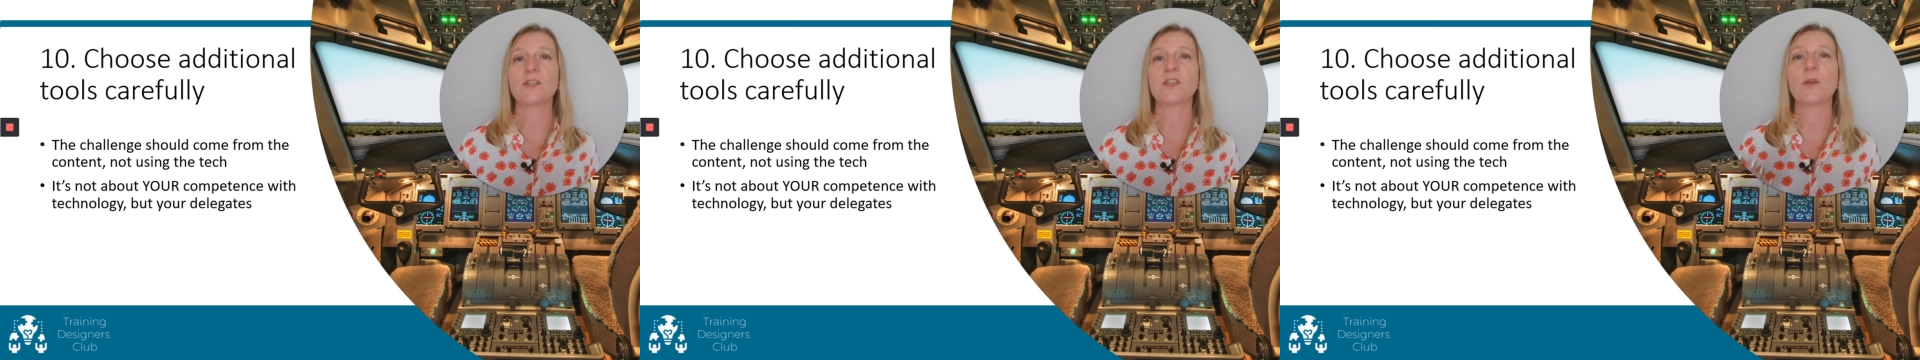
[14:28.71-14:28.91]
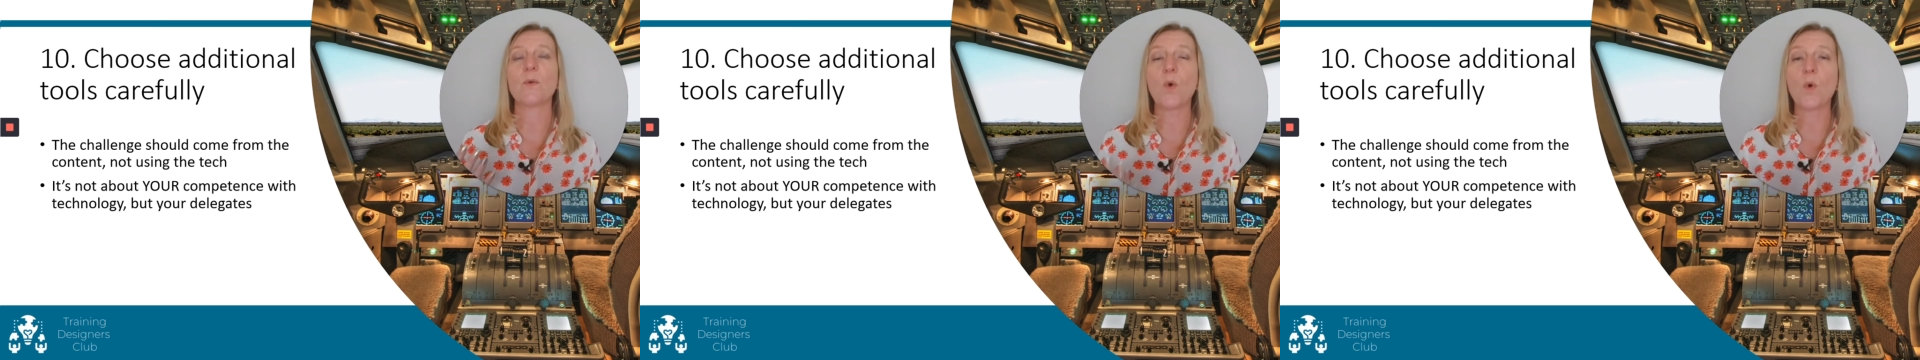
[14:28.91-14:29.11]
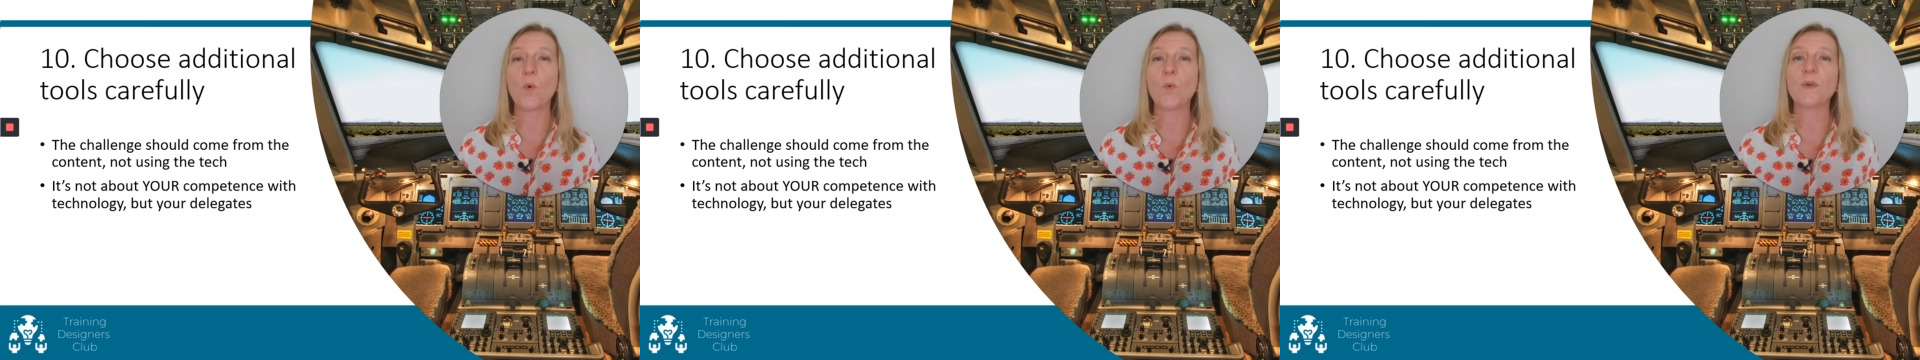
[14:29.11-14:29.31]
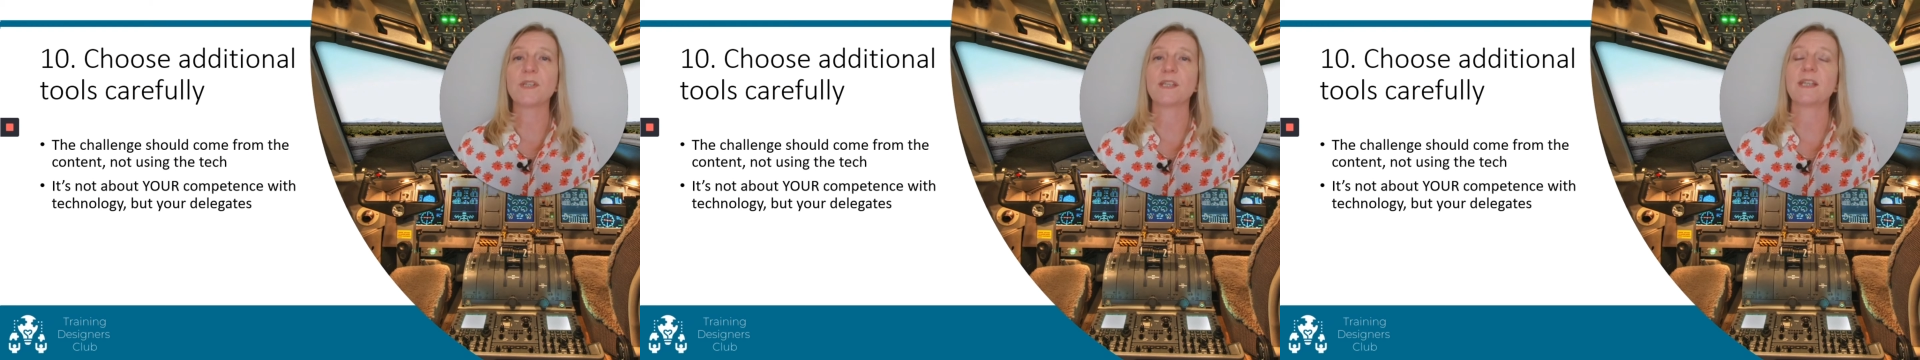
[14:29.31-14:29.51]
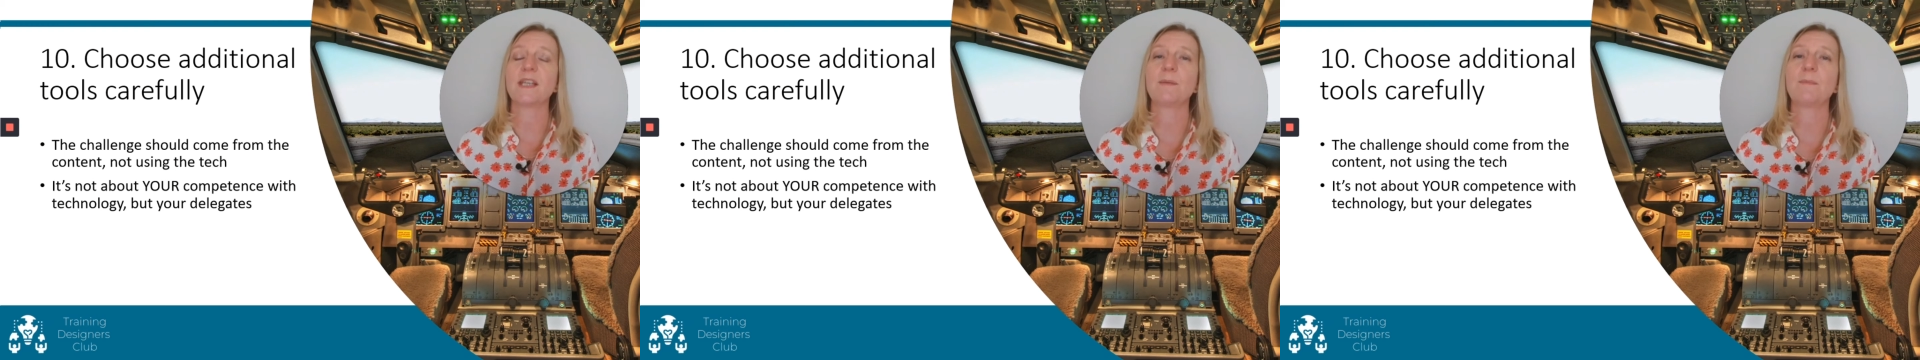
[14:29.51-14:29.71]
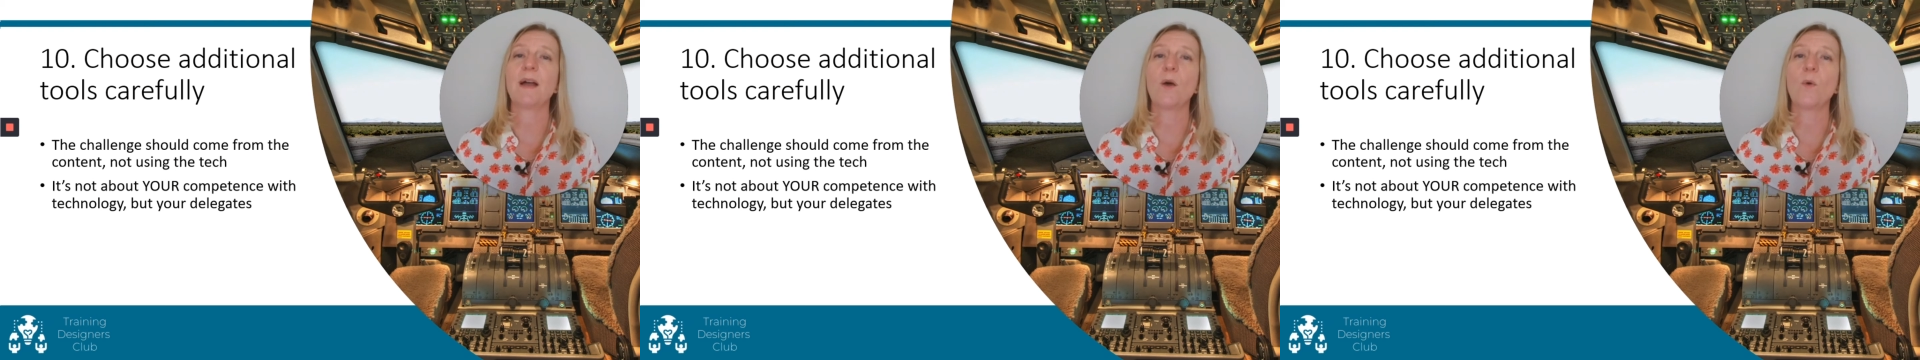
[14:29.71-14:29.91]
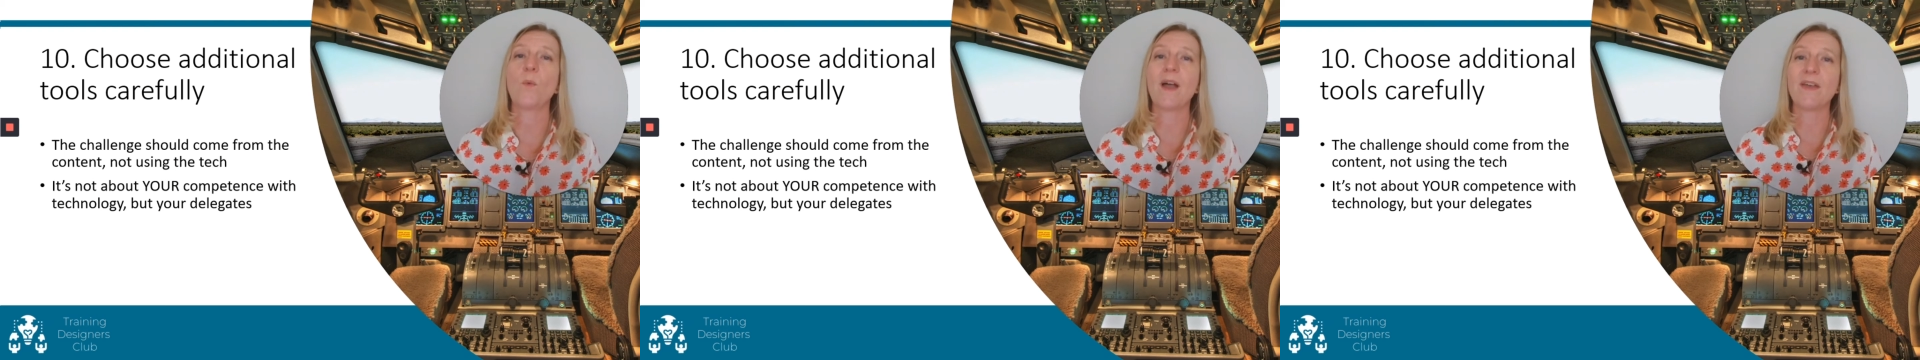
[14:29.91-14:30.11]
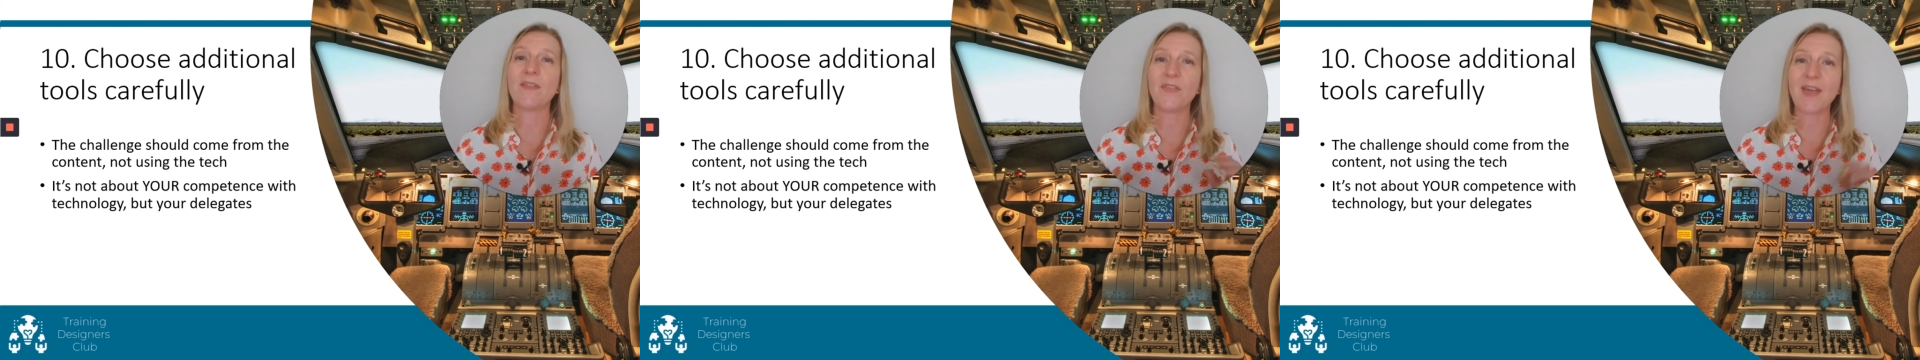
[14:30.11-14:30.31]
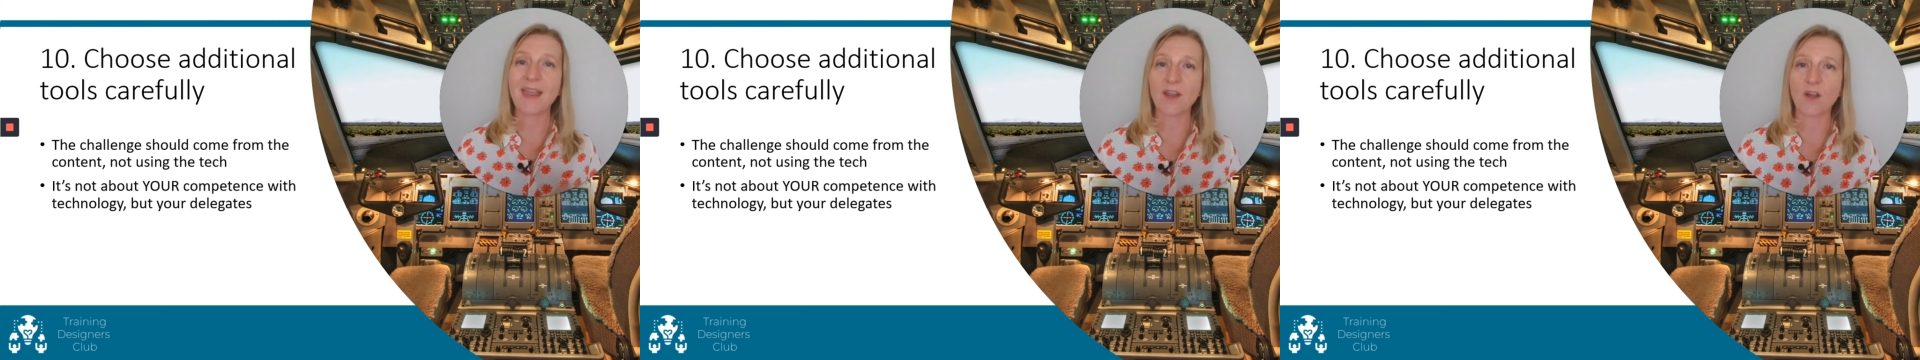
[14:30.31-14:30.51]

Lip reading: So always think about where they